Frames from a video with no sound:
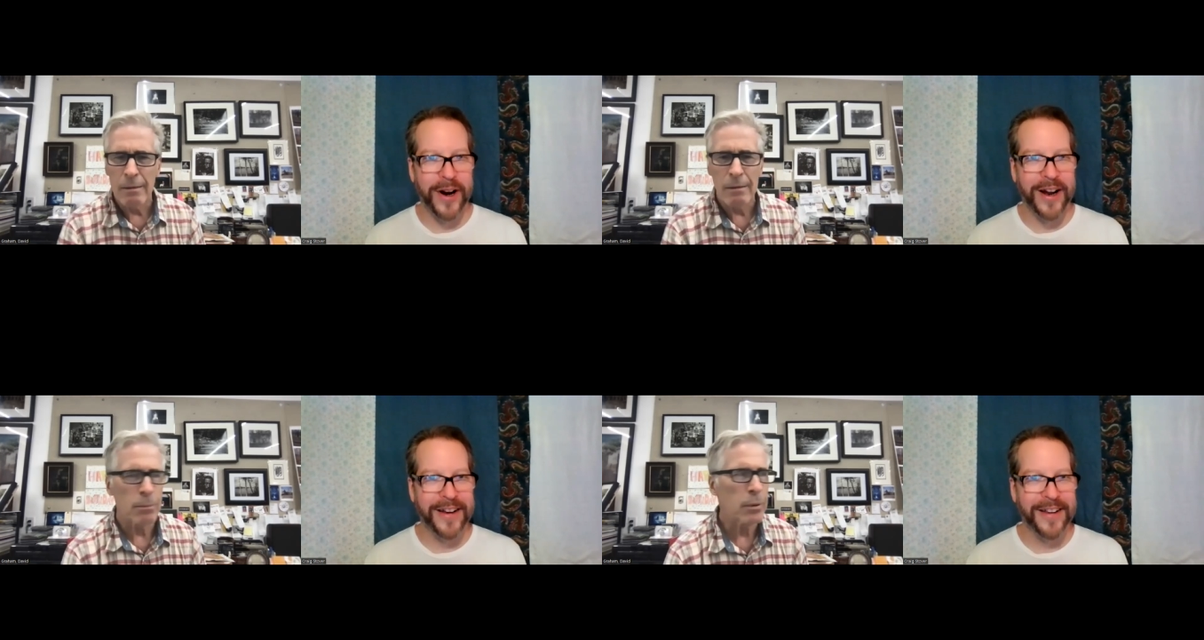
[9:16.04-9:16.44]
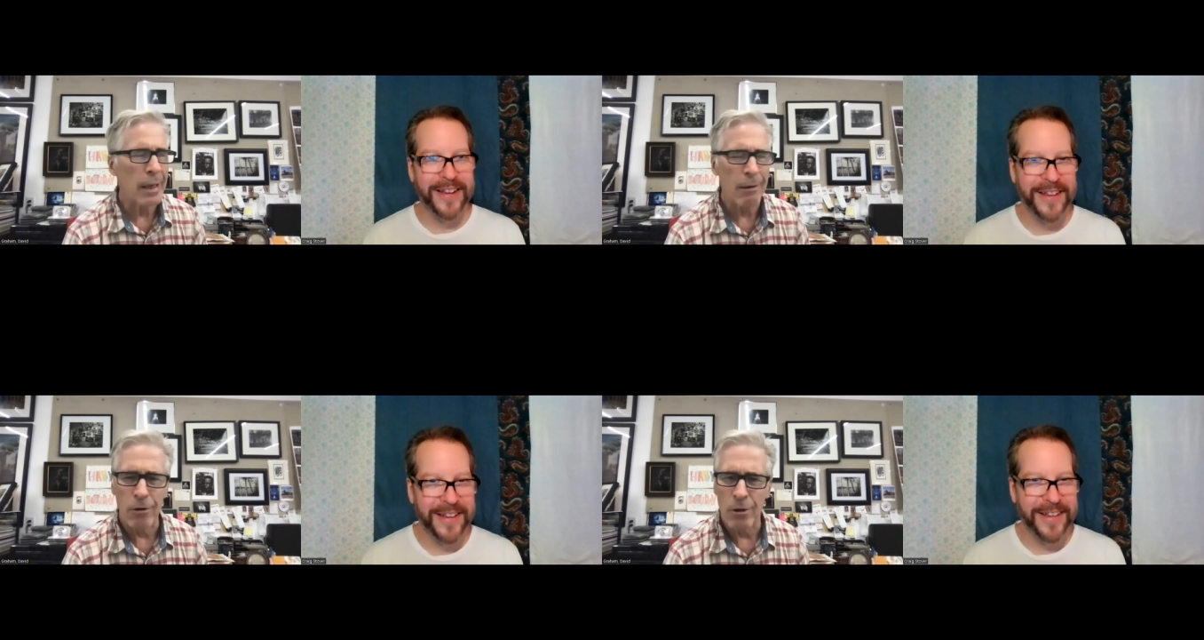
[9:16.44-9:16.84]
Speaker 1: right.
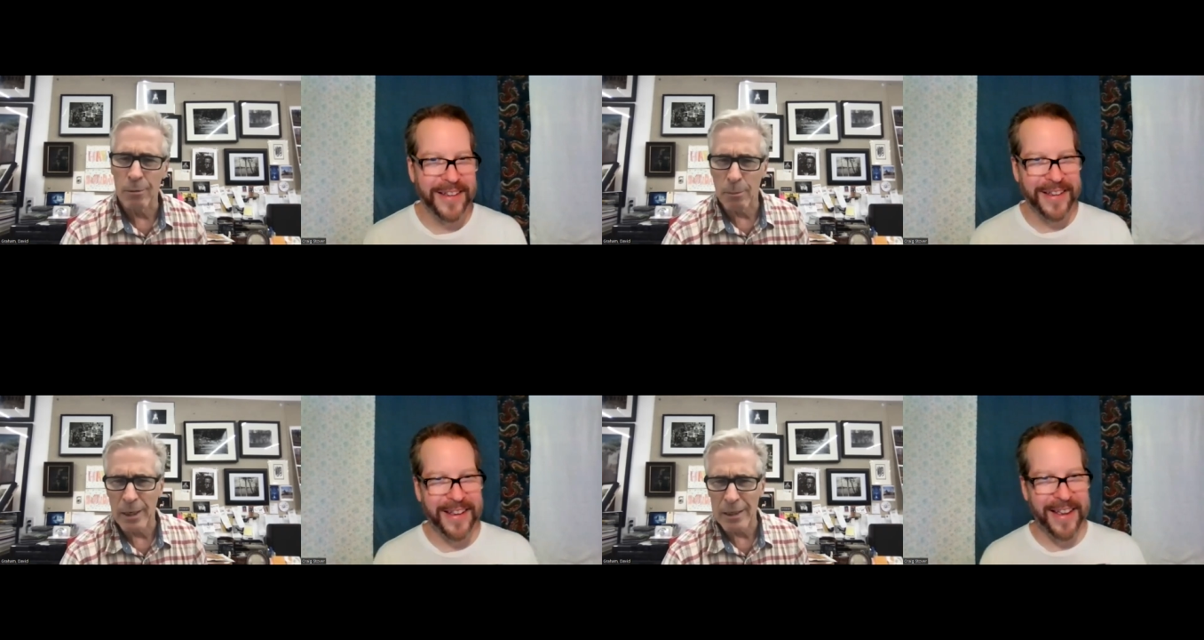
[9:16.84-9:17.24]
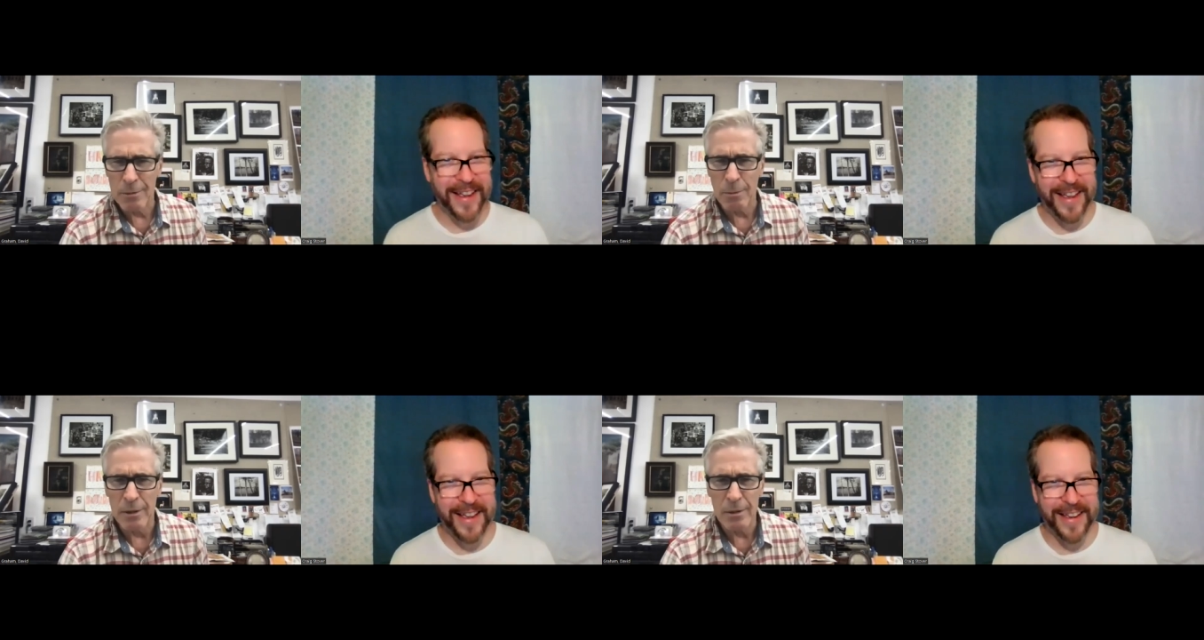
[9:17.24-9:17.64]
playroom, the
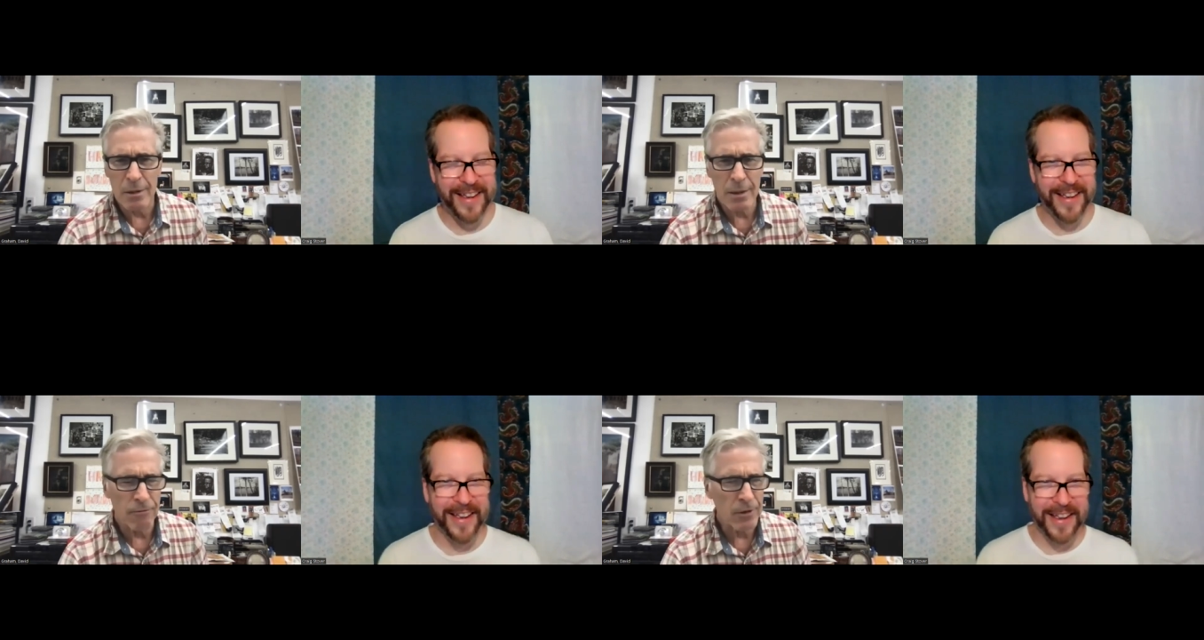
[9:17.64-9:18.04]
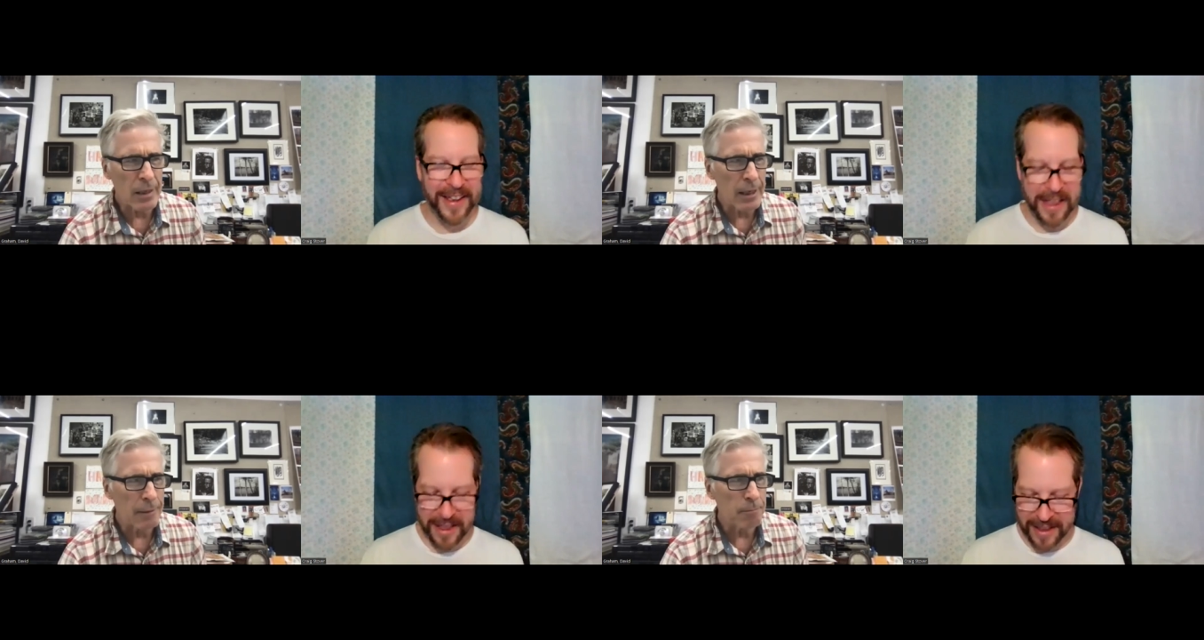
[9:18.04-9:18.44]
basement, stuff like
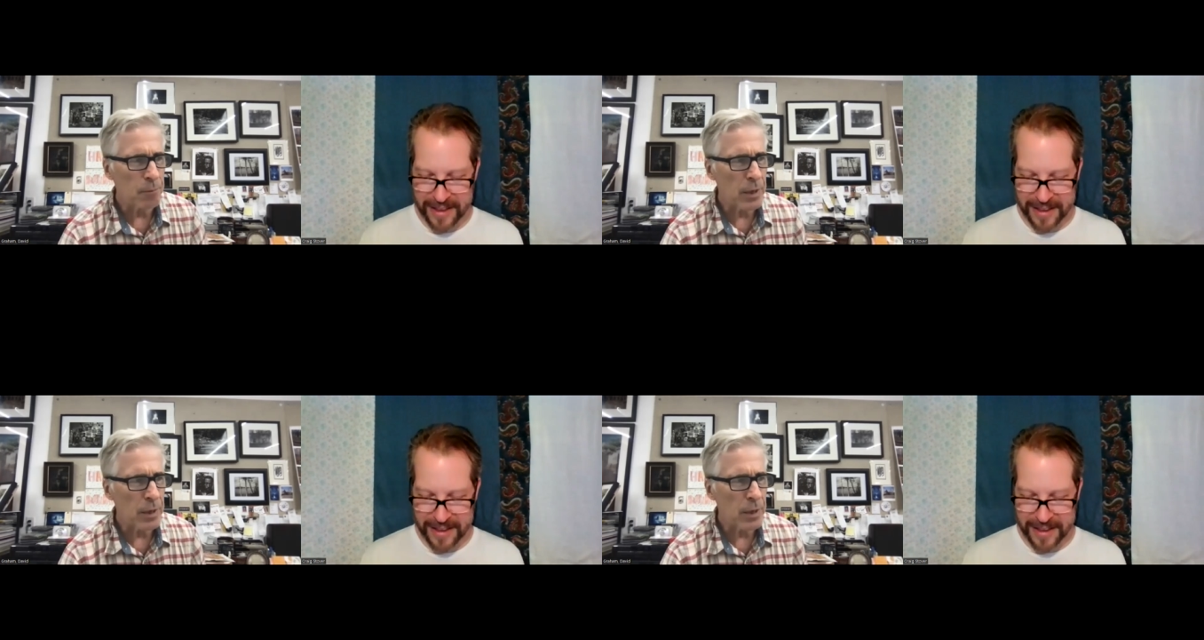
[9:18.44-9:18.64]
that.